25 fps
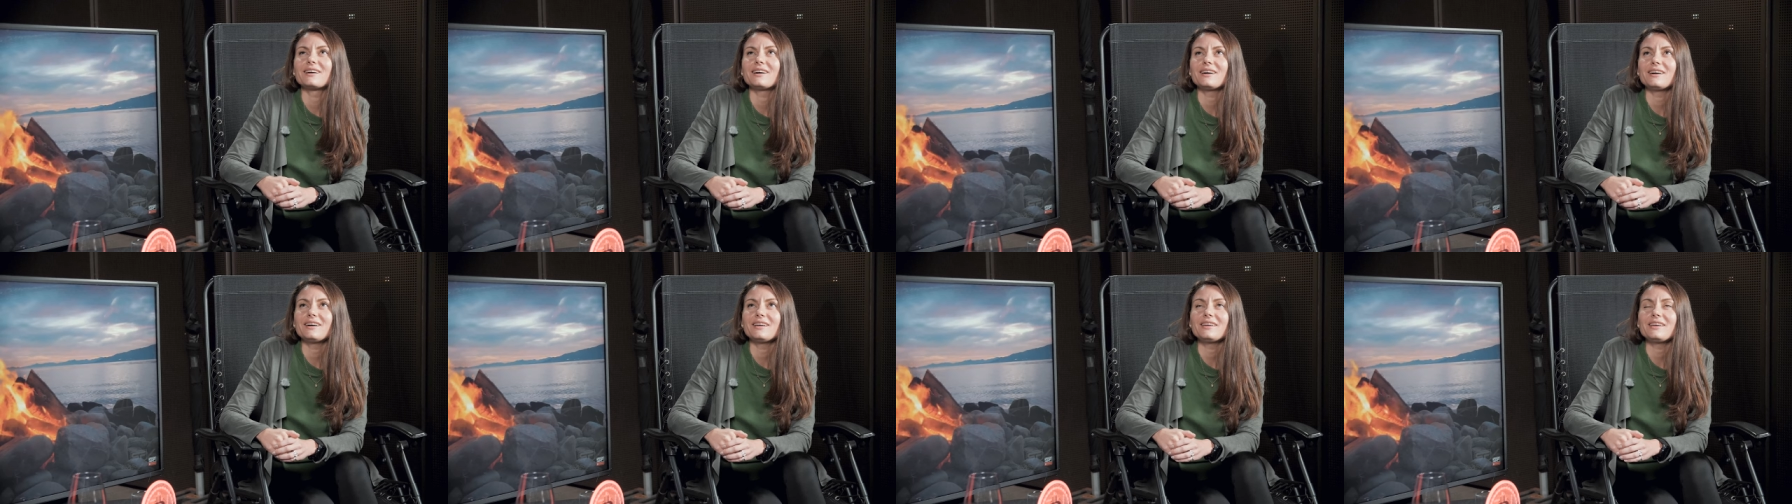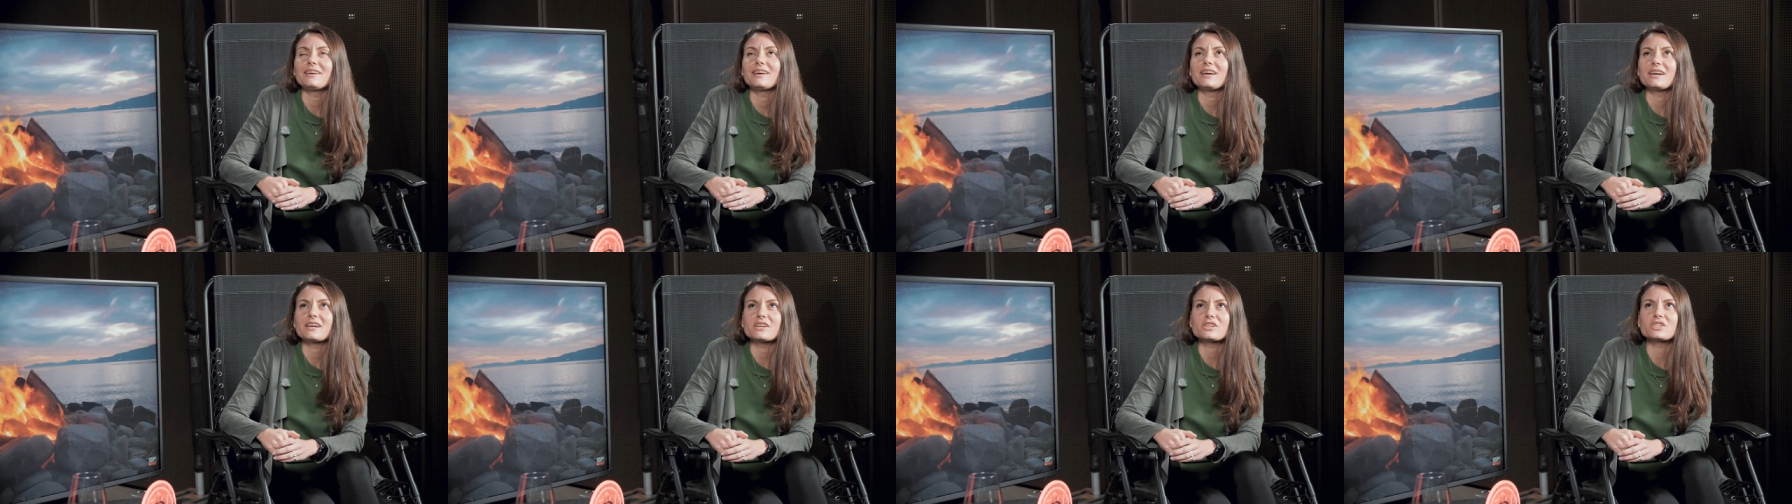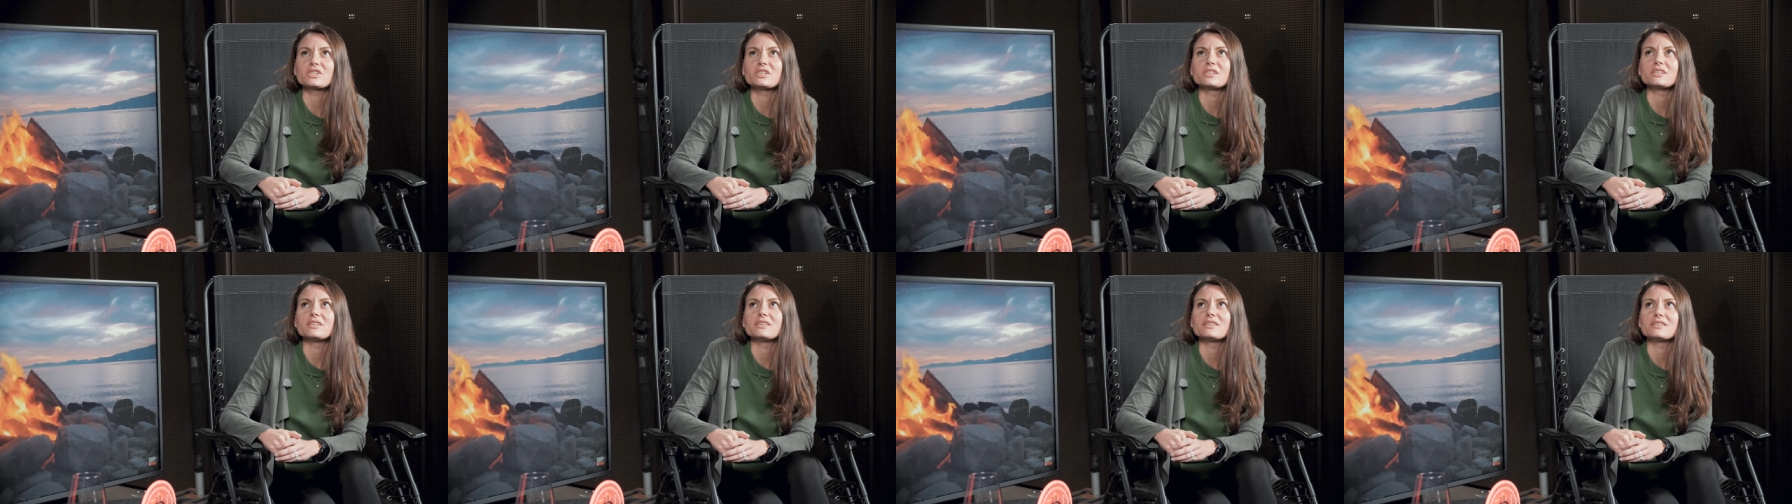I
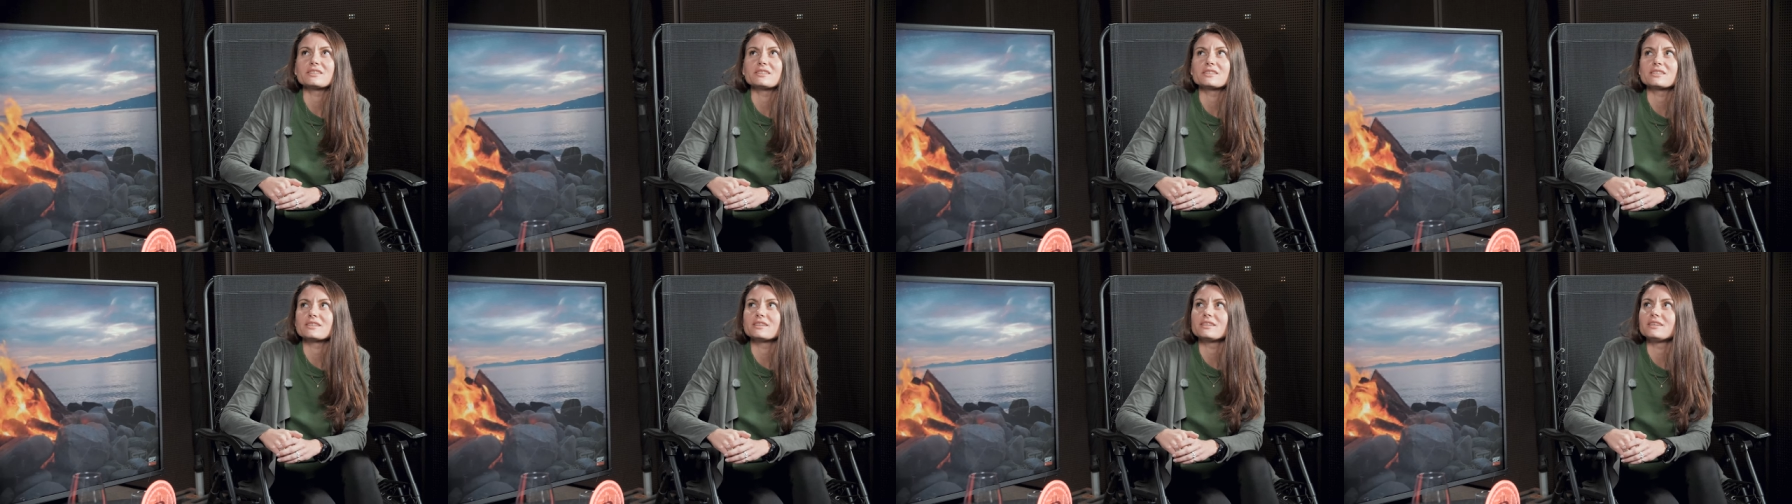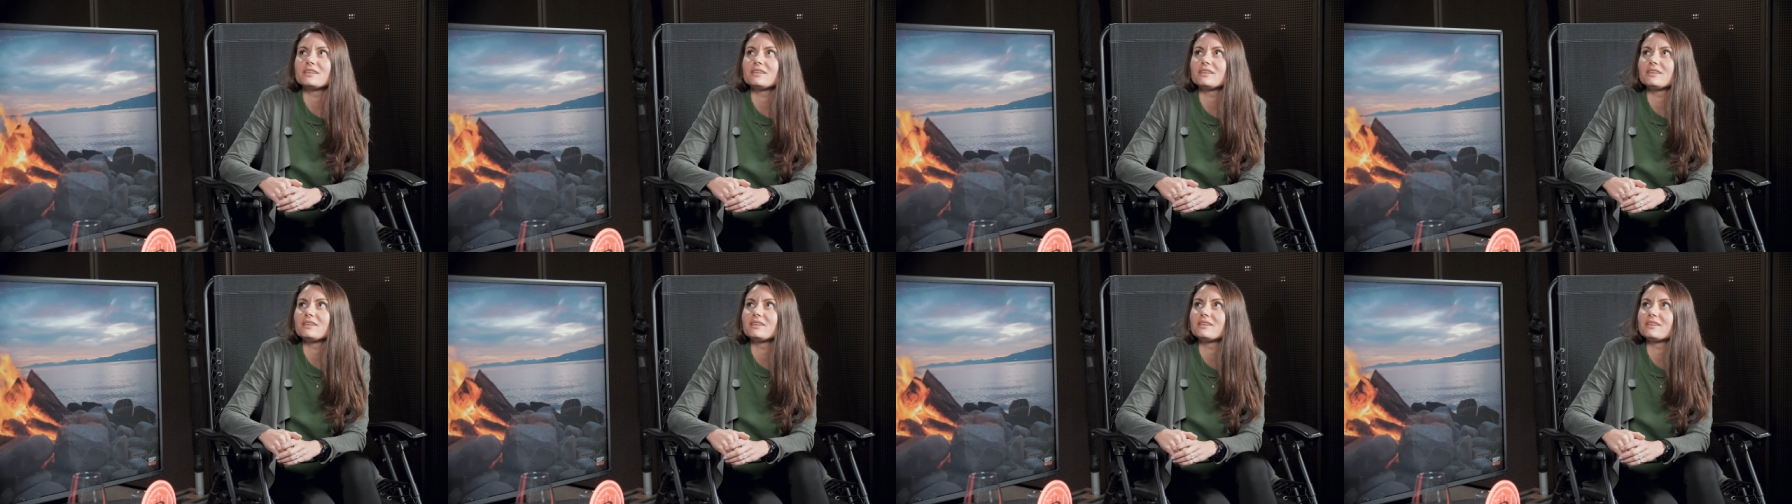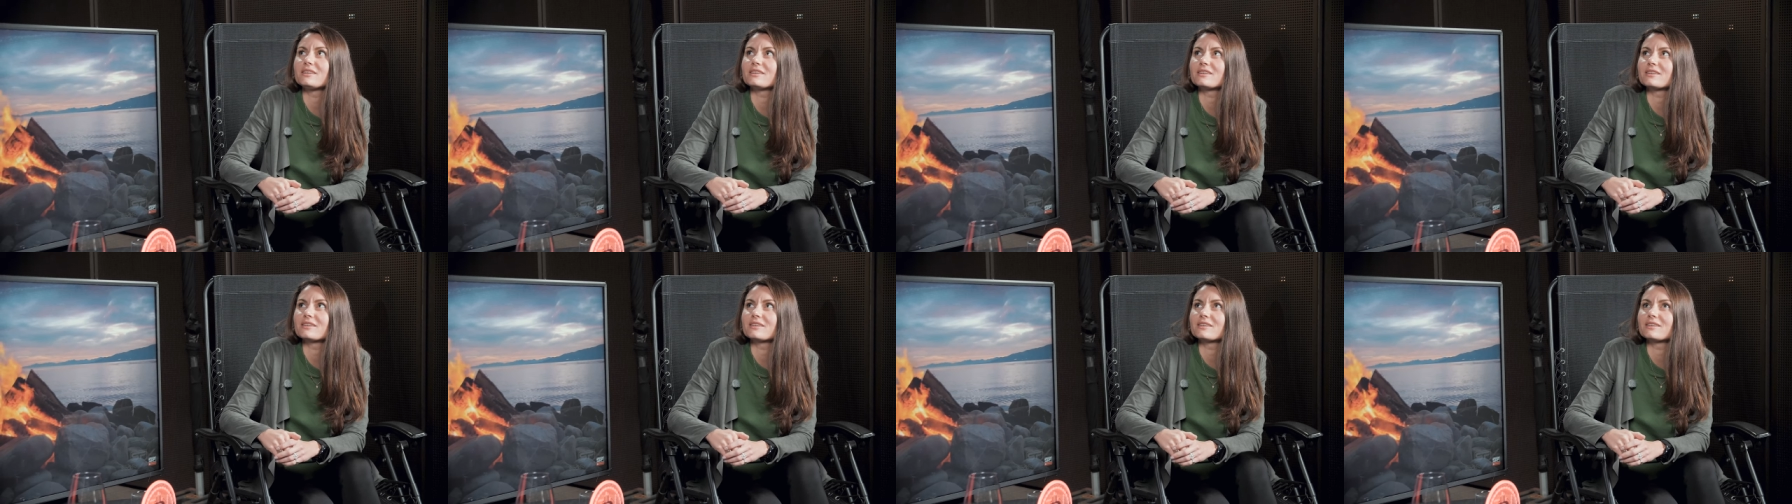actually
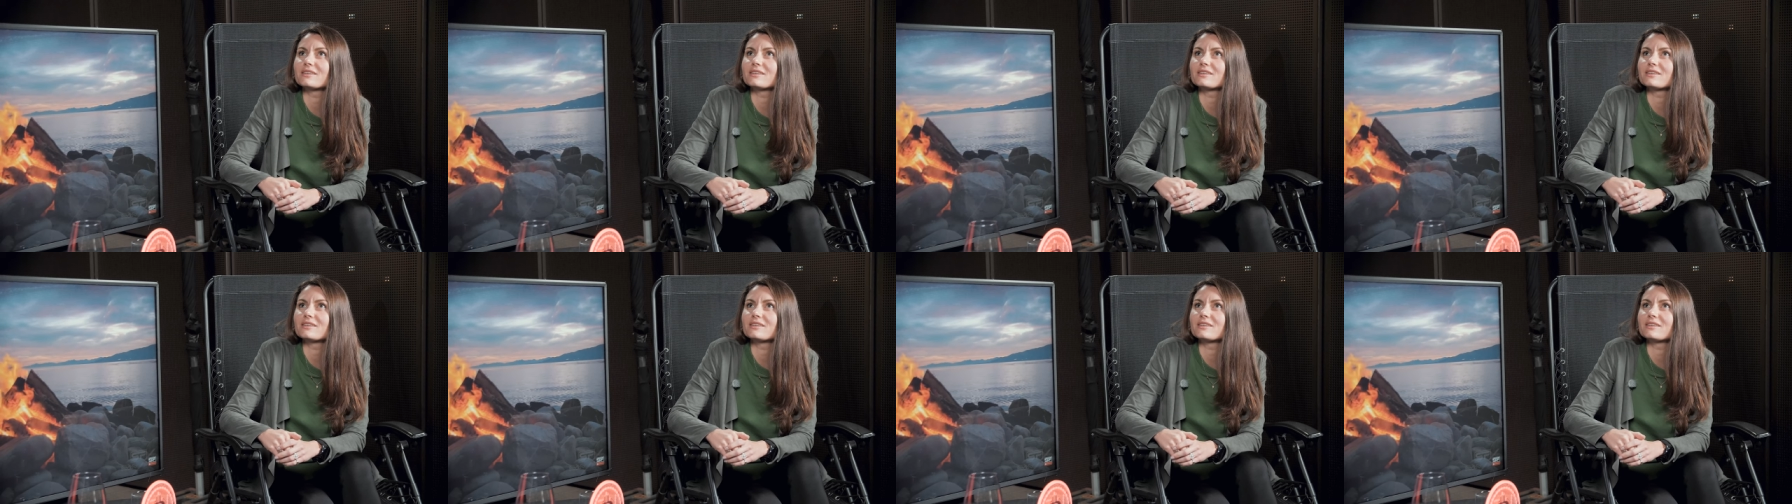see